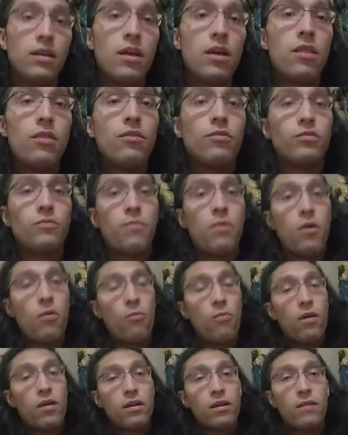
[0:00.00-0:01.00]
There's a part
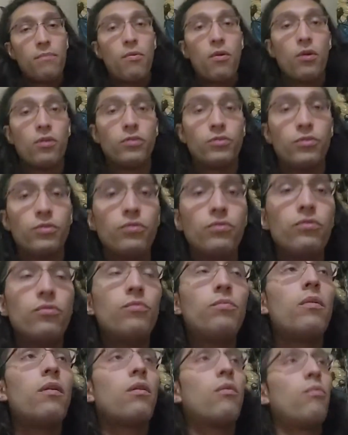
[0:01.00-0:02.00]
1 and a part
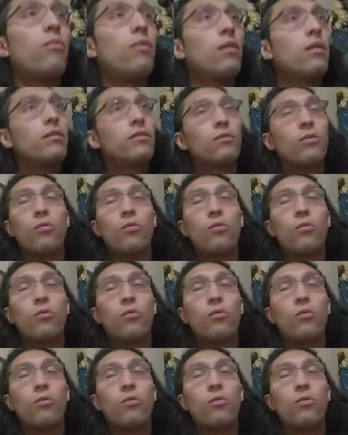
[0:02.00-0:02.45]
2. Part 1,